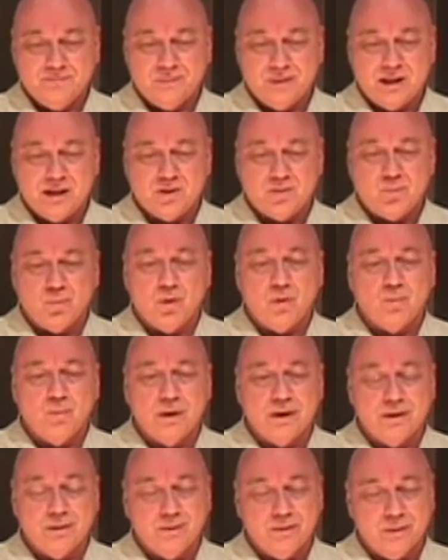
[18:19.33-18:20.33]
That's one
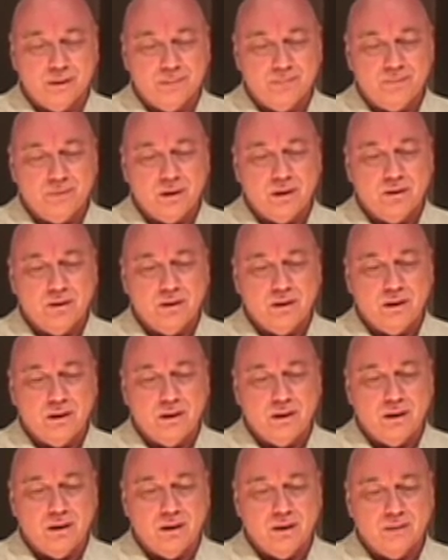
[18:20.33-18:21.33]
way of doing it,
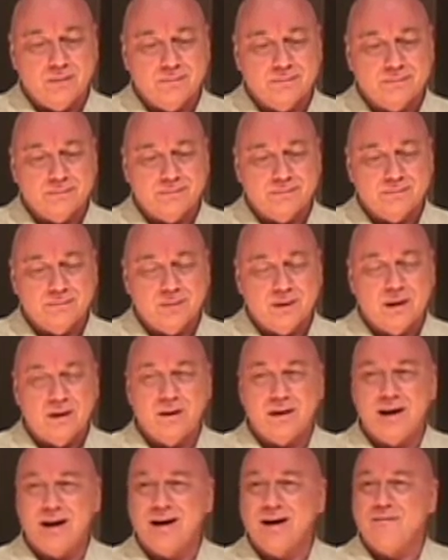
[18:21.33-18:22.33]

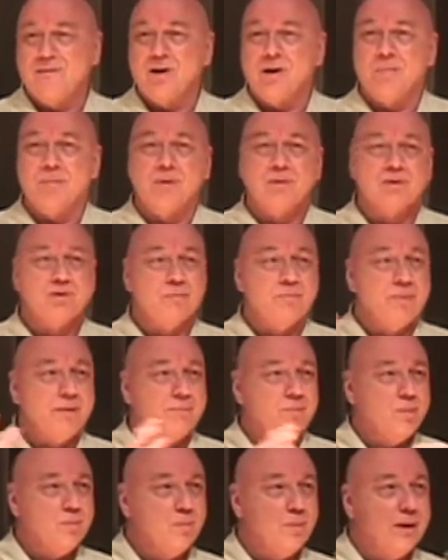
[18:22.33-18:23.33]
and having a bunch of
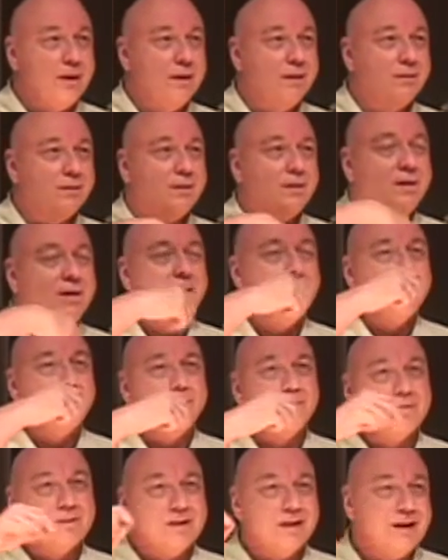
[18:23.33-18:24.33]
people around
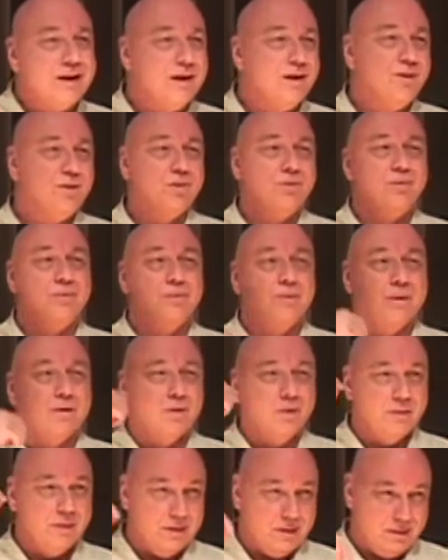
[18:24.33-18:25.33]
critiquing you and
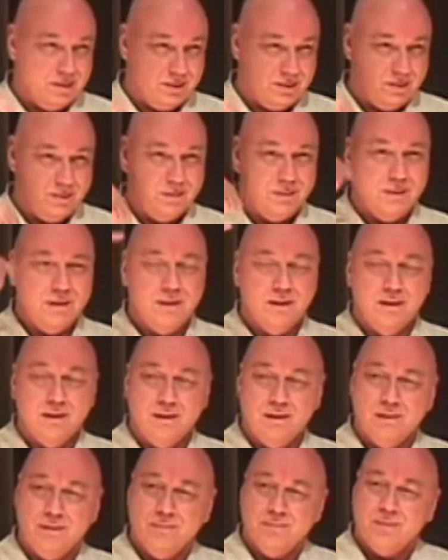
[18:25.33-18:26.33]
all this,
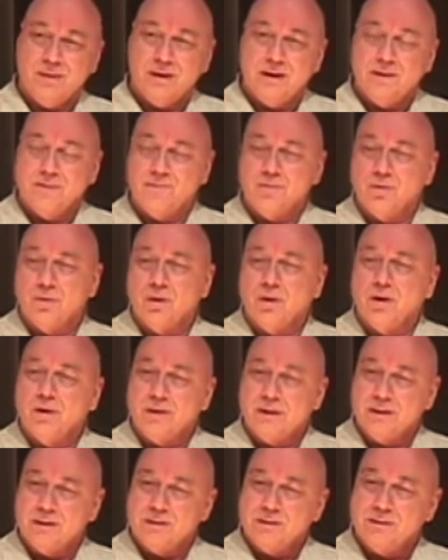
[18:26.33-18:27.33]
playing for an
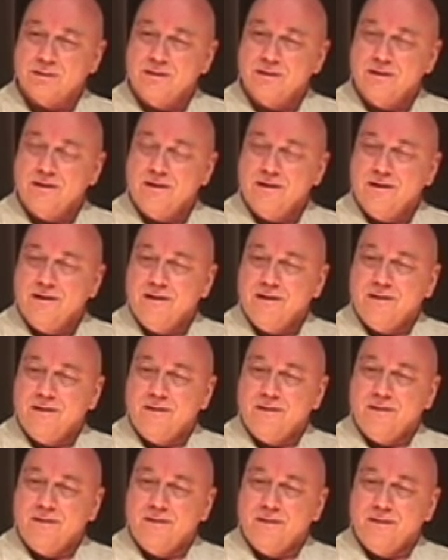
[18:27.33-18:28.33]
audience.
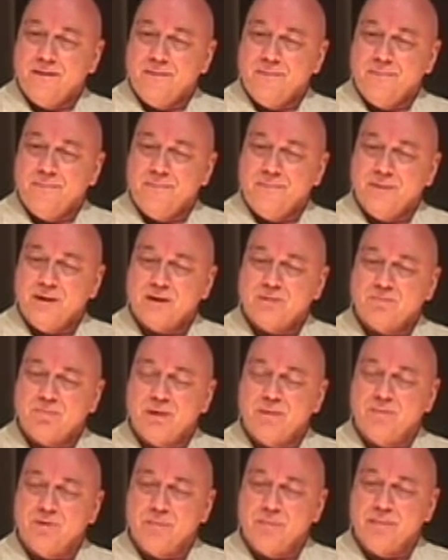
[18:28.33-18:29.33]
That's
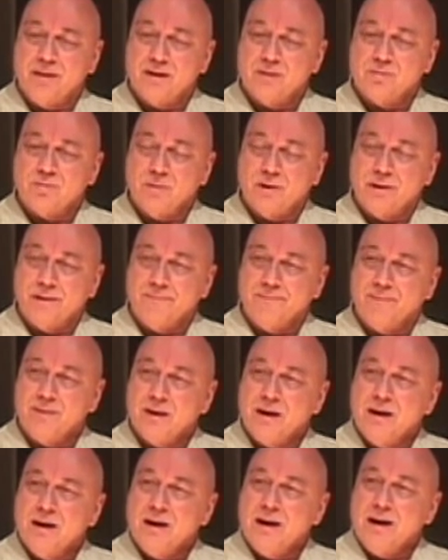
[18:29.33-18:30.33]
probably the best way.
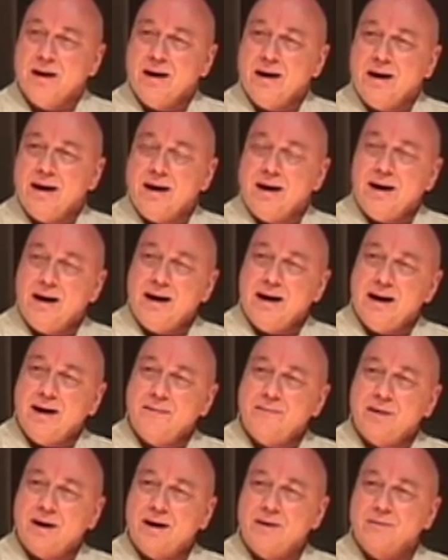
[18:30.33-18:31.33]
I
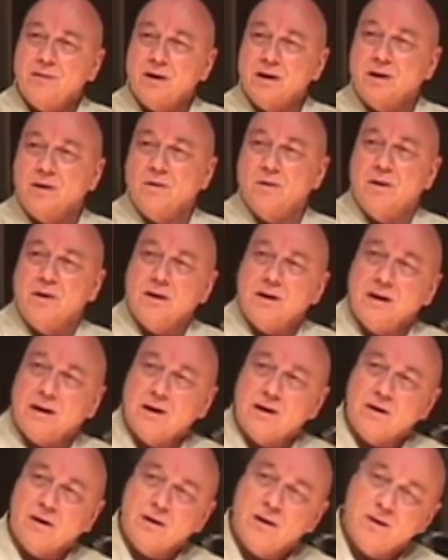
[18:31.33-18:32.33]
have a
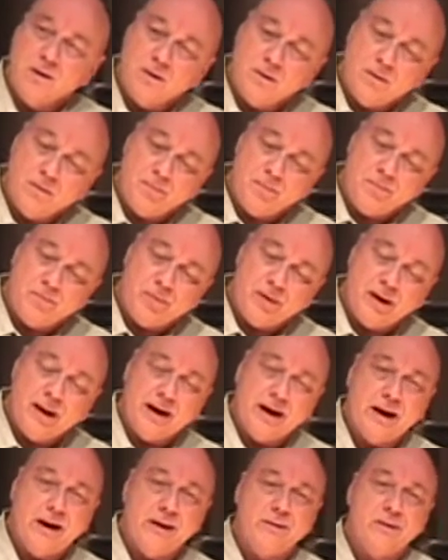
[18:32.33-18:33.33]
little
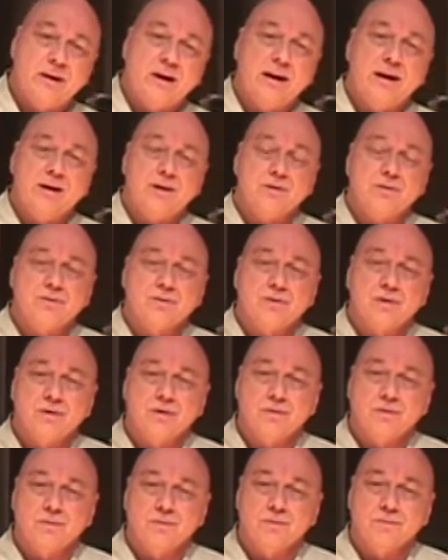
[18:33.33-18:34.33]
plan that I used to
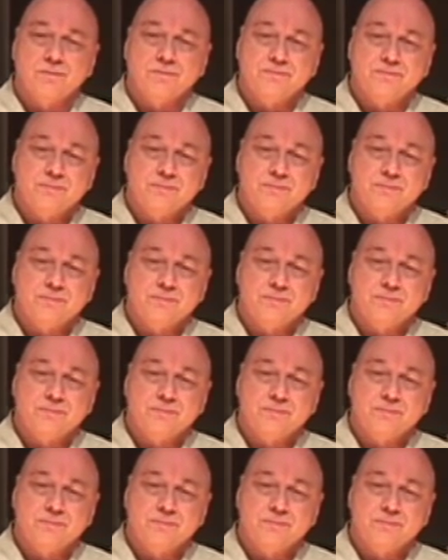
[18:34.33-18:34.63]
do.